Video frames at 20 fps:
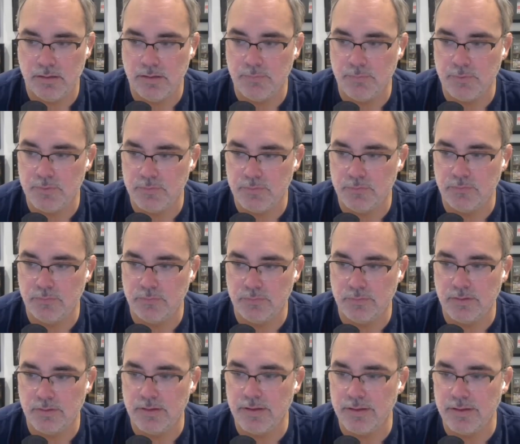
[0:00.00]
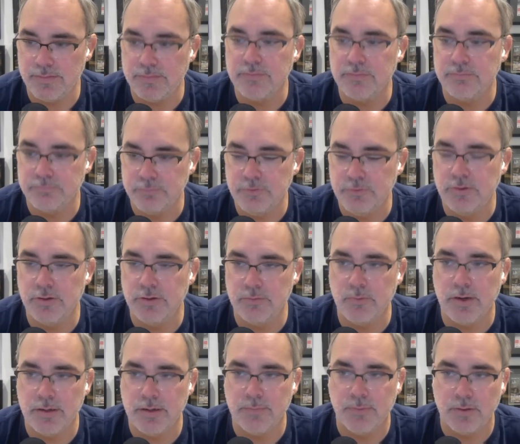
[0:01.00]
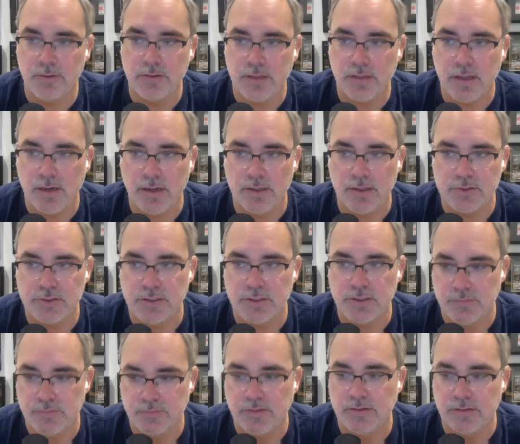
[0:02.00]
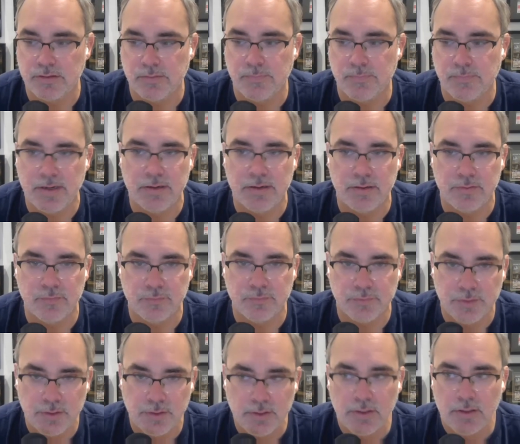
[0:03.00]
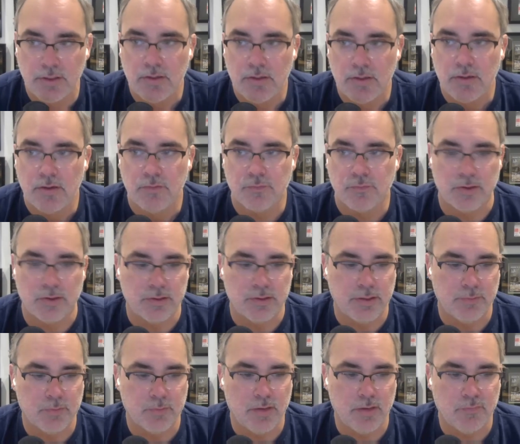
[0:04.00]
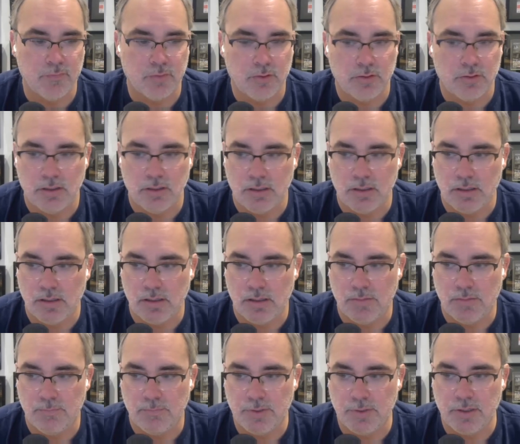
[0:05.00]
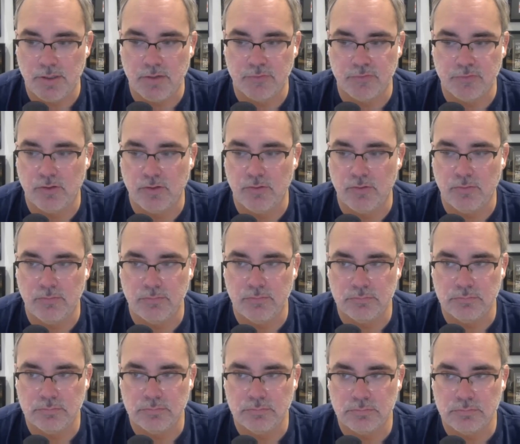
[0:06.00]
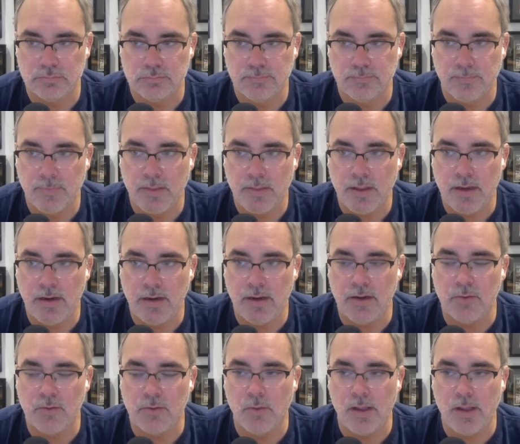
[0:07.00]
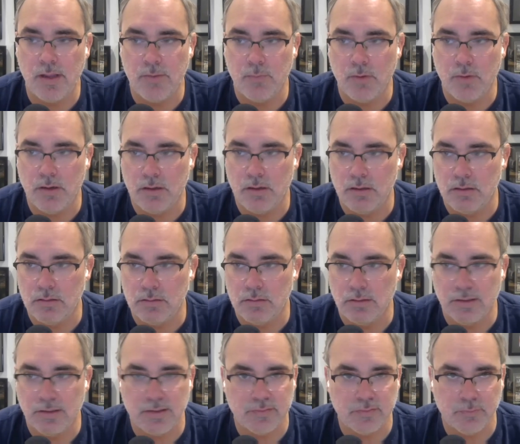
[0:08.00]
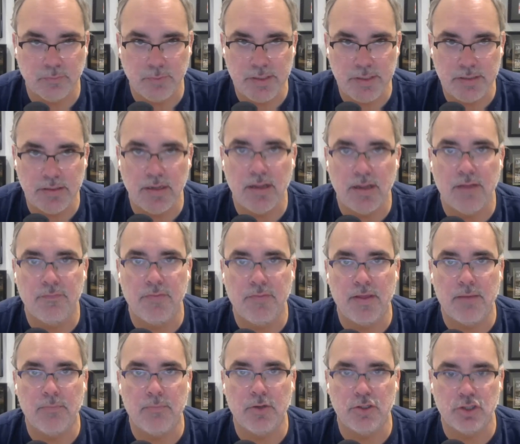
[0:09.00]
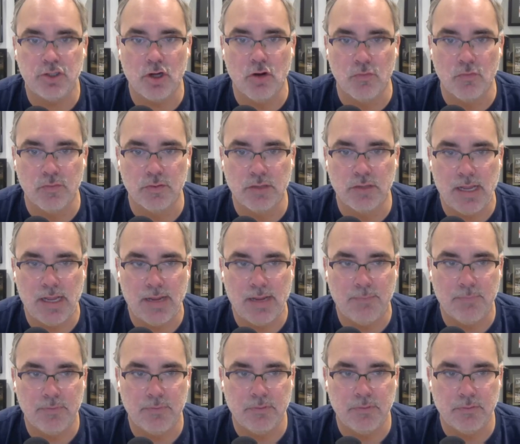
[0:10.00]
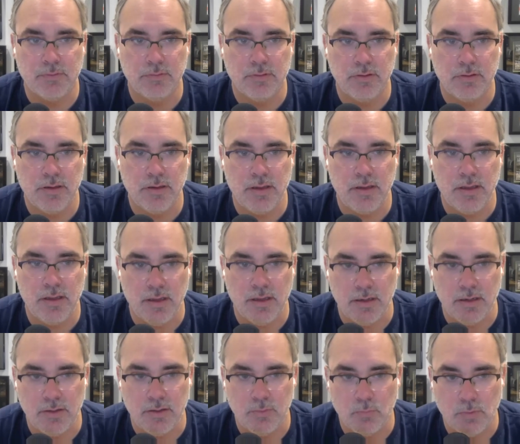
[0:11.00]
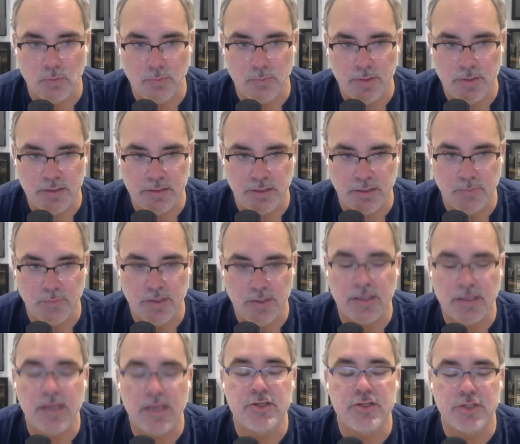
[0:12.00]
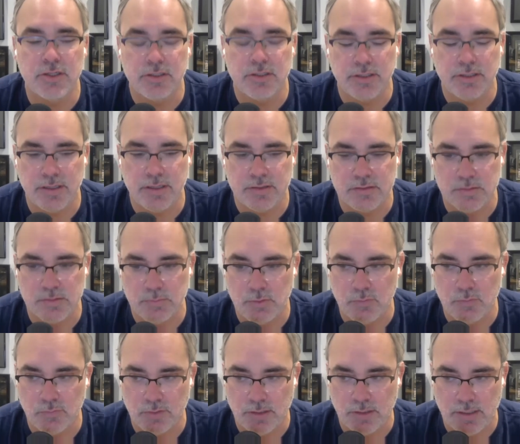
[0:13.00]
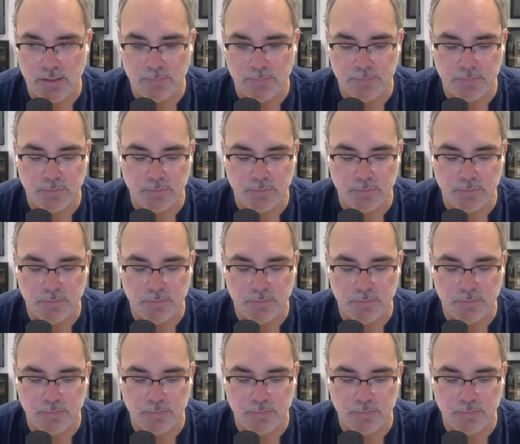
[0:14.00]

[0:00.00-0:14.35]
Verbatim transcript: it was it's a good way to put that actually is like competitive friendly rival um, but also in, in, a way where like i said we didn't have that much overlap in what we did we occasionally had some overlap